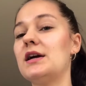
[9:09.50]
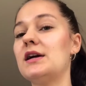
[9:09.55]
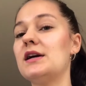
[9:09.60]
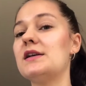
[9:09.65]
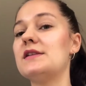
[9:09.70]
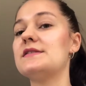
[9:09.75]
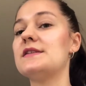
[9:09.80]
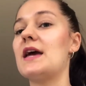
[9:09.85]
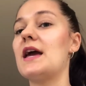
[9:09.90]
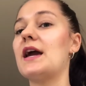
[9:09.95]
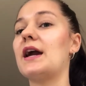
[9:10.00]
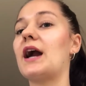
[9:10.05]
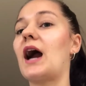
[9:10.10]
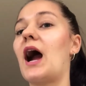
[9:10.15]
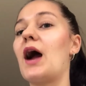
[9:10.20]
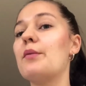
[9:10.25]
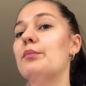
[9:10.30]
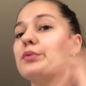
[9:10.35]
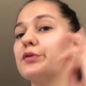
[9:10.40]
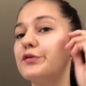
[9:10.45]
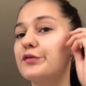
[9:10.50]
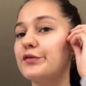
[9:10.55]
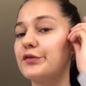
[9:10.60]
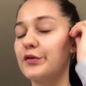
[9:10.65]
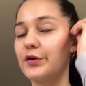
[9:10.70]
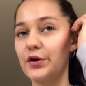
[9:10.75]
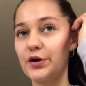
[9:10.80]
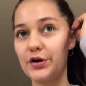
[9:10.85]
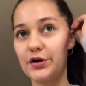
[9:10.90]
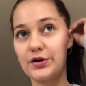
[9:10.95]
take. I
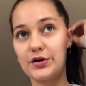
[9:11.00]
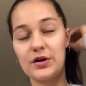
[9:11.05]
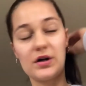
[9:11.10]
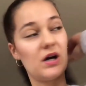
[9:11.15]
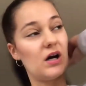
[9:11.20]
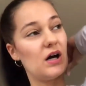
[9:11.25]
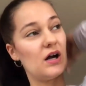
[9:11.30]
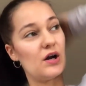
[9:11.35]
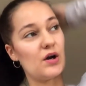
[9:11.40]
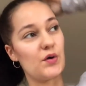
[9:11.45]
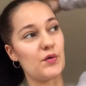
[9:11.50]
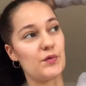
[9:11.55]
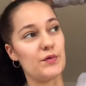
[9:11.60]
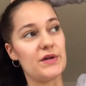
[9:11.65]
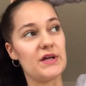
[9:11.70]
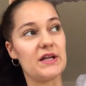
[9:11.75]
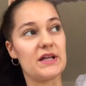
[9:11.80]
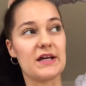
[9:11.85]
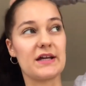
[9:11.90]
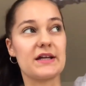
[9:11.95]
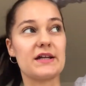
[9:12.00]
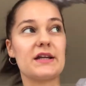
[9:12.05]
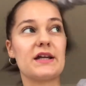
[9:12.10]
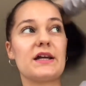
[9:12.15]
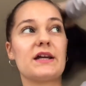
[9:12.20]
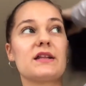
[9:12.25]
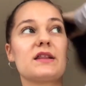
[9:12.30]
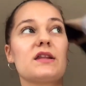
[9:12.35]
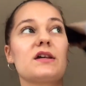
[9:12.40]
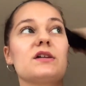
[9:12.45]
prefer reading in
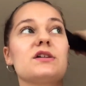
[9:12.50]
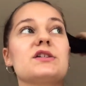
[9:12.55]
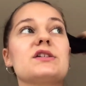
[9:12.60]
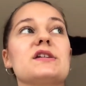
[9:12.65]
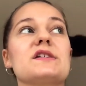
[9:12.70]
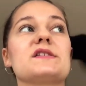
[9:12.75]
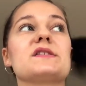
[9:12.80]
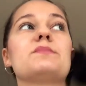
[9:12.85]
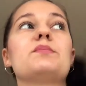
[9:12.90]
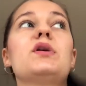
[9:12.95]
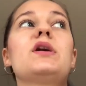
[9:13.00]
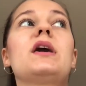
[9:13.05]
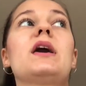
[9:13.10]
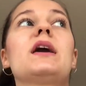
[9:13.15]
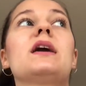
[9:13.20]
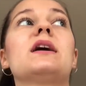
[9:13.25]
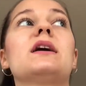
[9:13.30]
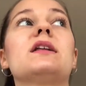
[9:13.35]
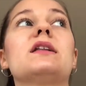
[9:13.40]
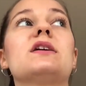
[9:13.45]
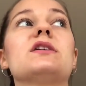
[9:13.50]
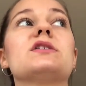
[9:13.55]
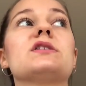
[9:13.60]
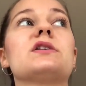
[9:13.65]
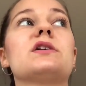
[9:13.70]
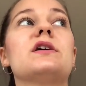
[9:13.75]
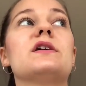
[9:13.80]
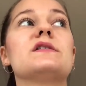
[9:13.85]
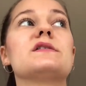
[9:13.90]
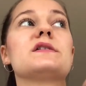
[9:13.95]
English and speaking English,
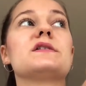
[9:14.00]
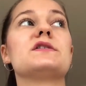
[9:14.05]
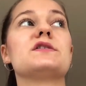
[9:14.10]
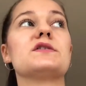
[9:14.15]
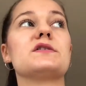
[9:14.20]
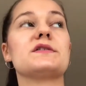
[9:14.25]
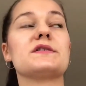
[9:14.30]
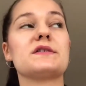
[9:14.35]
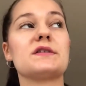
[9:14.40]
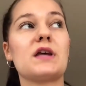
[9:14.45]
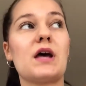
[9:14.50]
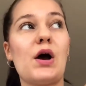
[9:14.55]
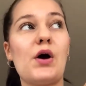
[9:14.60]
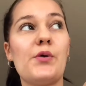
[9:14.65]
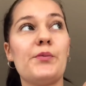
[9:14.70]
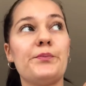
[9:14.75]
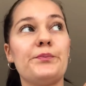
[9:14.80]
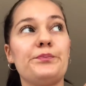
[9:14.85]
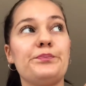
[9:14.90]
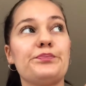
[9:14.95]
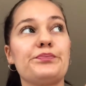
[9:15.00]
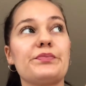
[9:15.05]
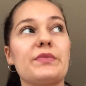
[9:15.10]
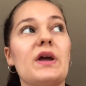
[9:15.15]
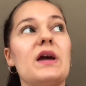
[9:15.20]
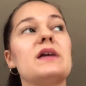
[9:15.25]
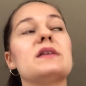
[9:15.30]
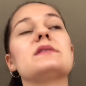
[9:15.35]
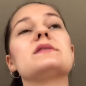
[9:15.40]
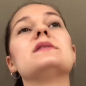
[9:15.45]
because
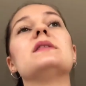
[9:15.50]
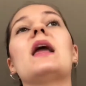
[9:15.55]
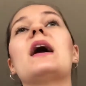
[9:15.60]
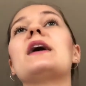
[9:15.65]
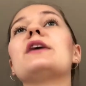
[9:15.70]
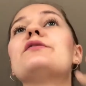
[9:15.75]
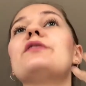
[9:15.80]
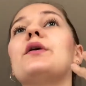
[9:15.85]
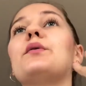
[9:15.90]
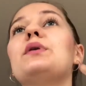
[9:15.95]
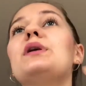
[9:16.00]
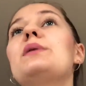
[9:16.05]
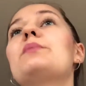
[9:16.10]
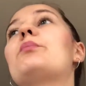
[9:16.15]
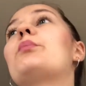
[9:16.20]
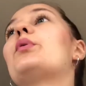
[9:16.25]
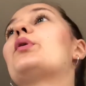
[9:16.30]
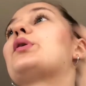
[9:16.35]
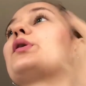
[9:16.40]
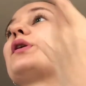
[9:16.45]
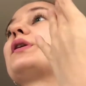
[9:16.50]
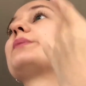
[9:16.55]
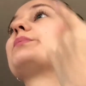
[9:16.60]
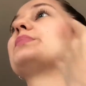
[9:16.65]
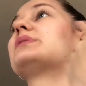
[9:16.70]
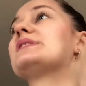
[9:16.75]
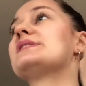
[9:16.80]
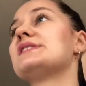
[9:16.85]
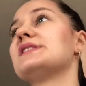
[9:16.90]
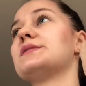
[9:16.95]
like if I read a
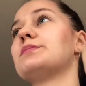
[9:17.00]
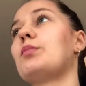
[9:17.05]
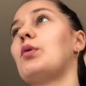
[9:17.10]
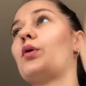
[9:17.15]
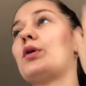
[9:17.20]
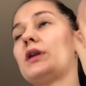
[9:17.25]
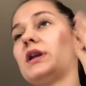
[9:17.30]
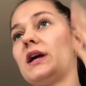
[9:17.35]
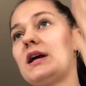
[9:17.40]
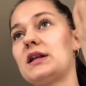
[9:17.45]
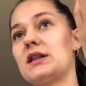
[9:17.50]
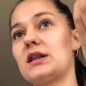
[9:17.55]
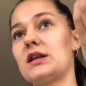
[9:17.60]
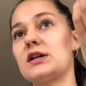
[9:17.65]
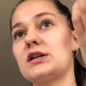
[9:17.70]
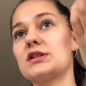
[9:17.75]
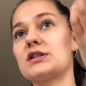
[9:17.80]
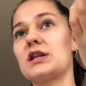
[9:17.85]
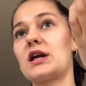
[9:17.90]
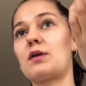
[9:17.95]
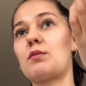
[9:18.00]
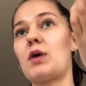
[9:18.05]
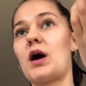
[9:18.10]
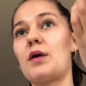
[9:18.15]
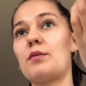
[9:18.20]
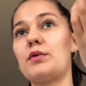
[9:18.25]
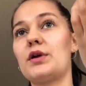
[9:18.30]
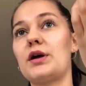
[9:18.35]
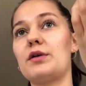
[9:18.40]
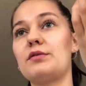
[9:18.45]
business book in English, like why
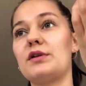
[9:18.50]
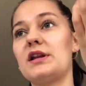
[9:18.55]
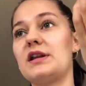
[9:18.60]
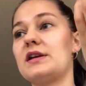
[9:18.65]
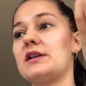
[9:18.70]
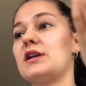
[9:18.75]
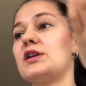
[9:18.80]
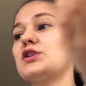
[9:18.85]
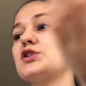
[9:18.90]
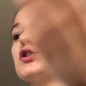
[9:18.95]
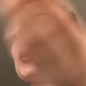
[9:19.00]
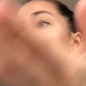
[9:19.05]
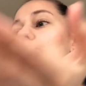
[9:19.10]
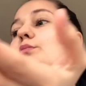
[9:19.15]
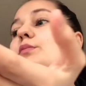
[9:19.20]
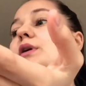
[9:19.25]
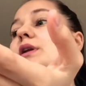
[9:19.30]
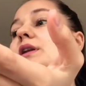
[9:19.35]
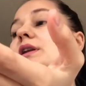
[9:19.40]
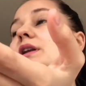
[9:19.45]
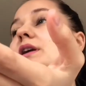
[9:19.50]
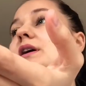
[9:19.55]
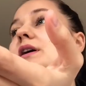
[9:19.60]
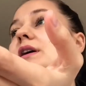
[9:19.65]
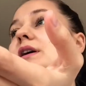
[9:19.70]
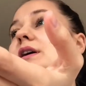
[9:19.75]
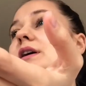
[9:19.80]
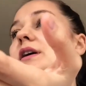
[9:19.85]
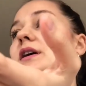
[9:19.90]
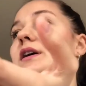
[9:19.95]
would I read it in German?
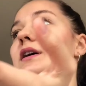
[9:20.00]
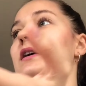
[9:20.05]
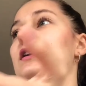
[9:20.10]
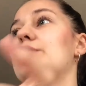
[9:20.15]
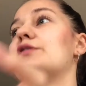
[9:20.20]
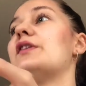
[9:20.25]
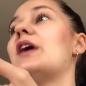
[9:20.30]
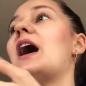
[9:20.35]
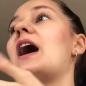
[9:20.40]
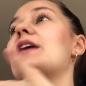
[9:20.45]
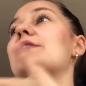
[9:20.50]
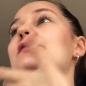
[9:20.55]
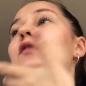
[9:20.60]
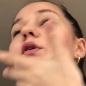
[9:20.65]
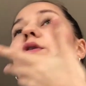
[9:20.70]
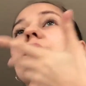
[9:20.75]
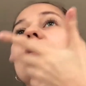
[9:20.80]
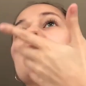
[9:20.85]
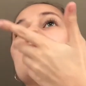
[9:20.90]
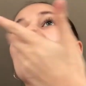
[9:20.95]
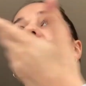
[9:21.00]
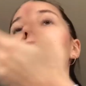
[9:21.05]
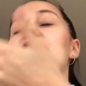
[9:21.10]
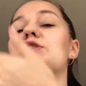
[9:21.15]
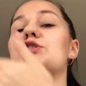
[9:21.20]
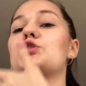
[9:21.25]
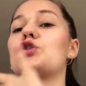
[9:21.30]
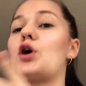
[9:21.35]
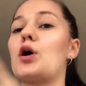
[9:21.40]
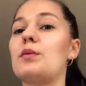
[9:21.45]
If I have the
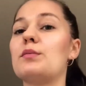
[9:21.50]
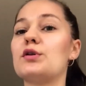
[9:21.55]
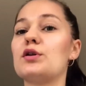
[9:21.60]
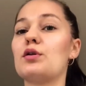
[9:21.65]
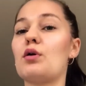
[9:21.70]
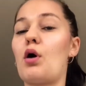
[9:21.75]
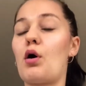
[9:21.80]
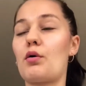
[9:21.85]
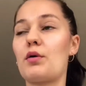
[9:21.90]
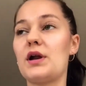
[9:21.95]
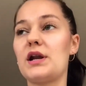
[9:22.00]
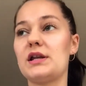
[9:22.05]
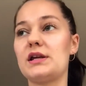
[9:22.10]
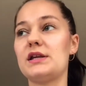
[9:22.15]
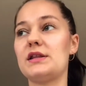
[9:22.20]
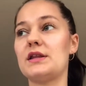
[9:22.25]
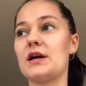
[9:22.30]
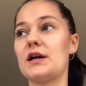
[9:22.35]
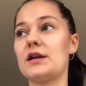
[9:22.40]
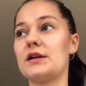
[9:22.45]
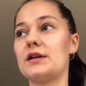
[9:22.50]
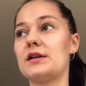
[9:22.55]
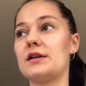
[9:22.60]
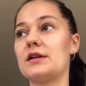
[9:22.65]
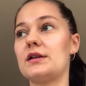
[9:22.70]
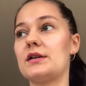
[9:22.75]
English terminal already, then